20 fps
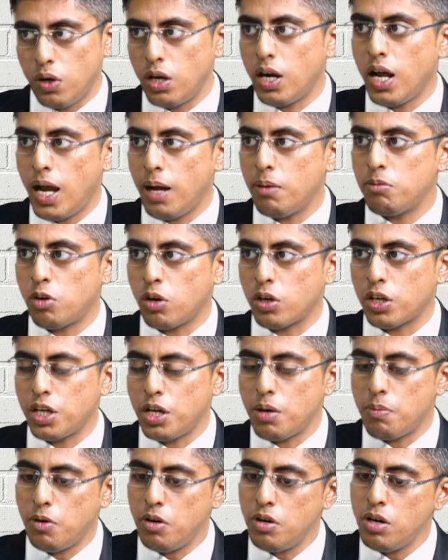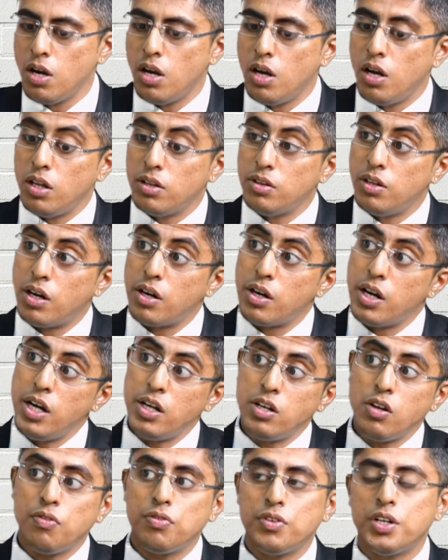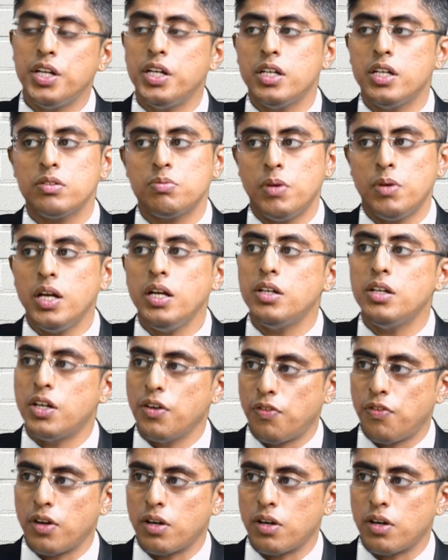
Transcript: I am talking about, the rate of TDS may differ.